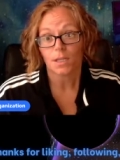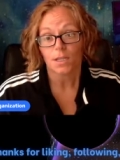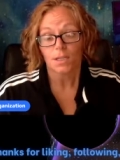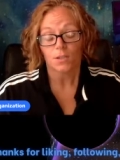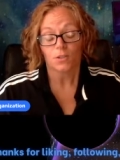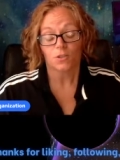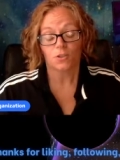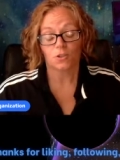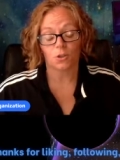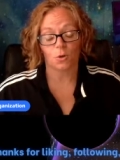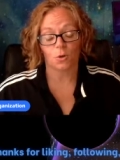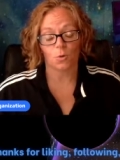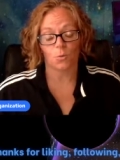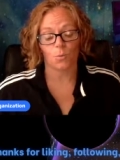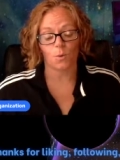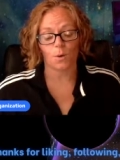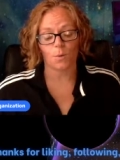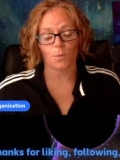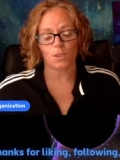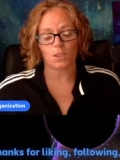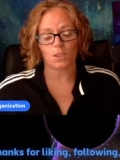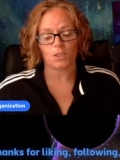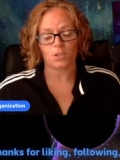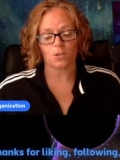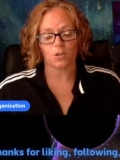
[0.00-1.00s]
So when
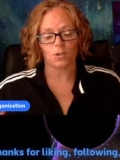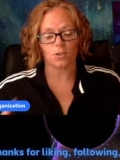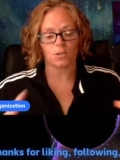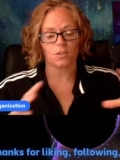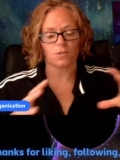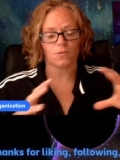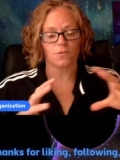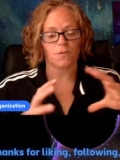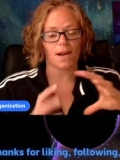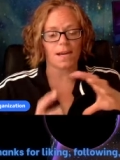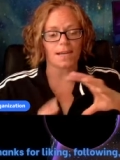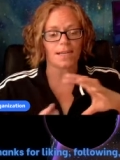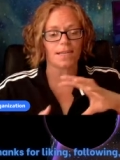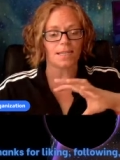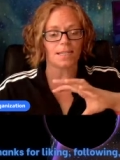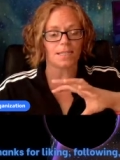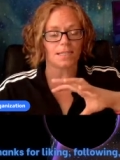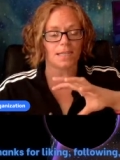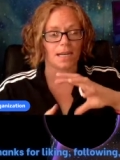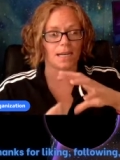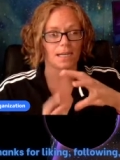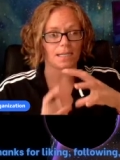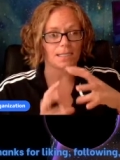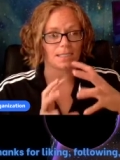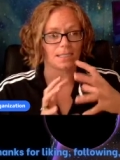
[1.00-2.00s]
we start to
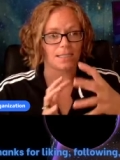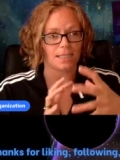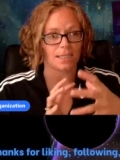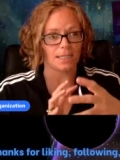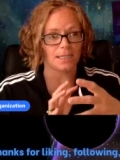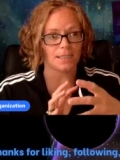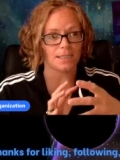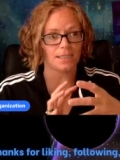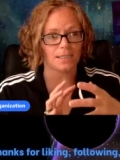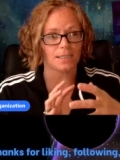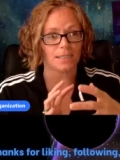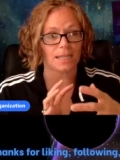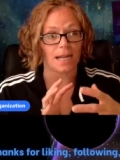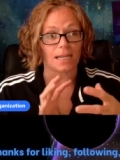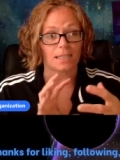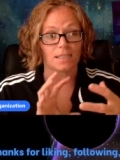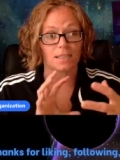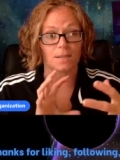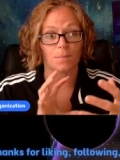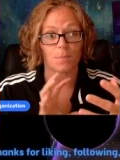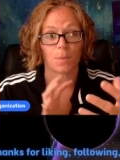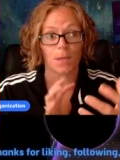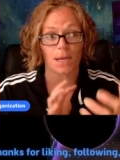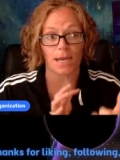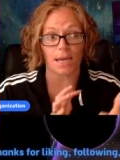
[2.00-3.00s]
recognize this, that's a
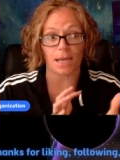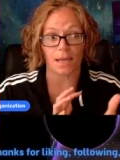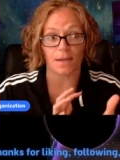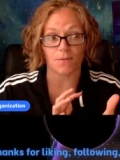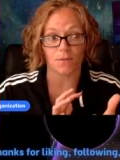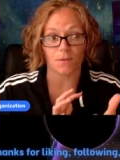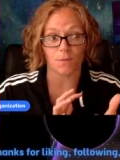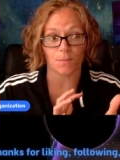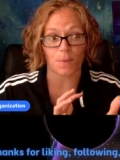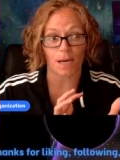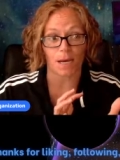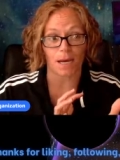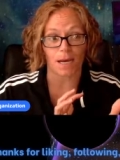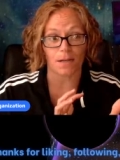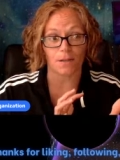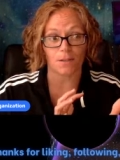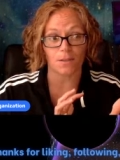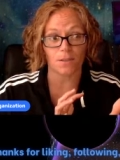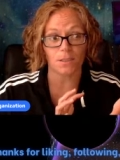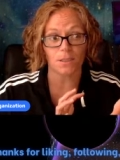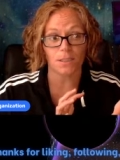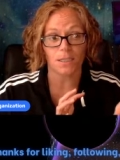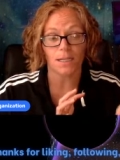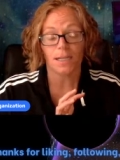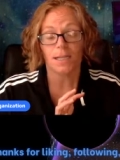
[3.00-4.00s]
behavior
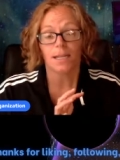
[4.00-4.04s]
pattern.